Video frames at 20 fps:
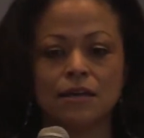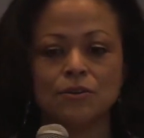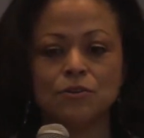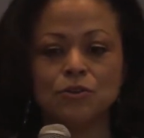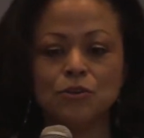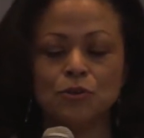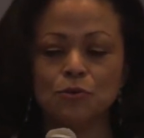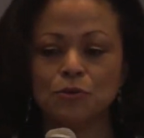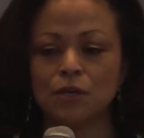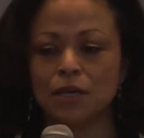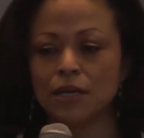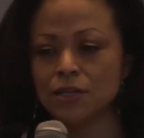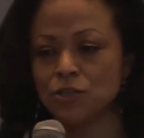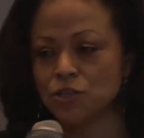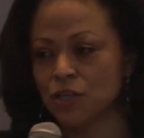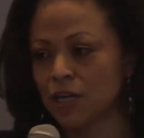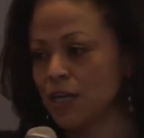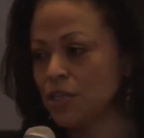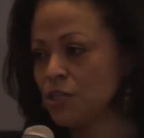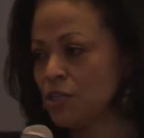knew that
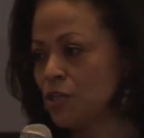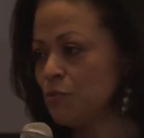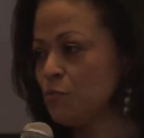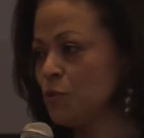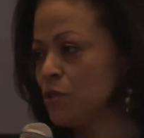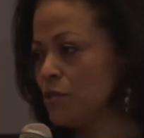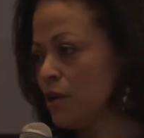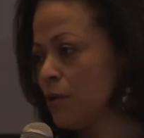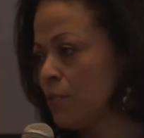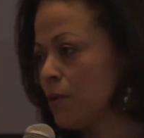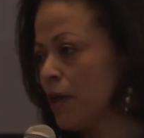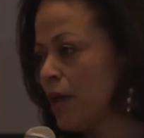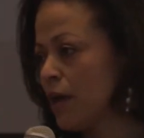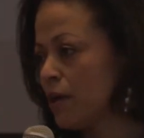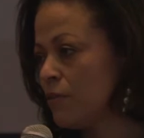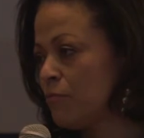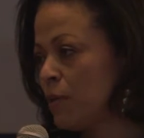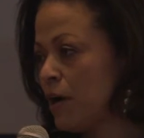education was our way out of